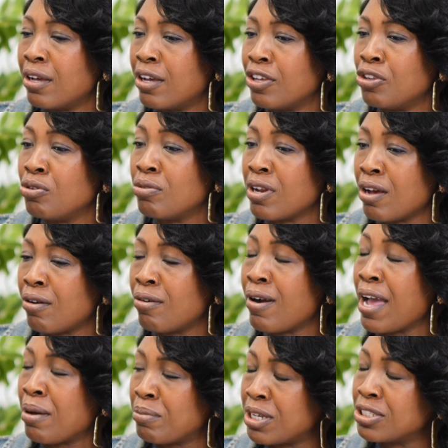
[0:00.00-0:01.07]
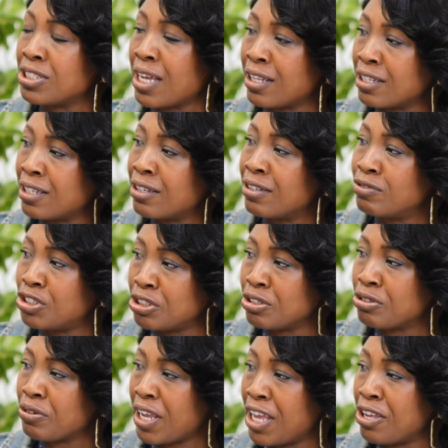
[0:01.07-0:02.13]
you know how much I love
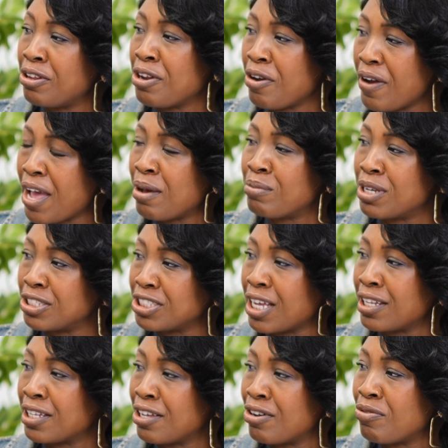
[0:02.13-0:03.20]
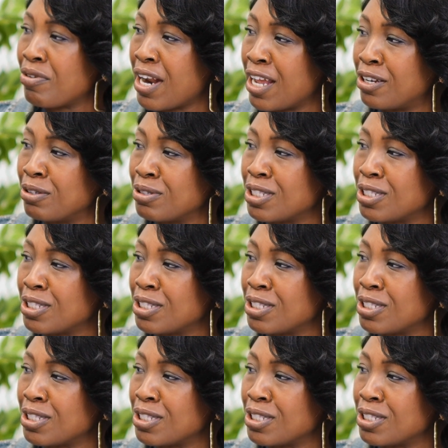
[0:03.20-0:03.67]
children, and you know how much I love what I do.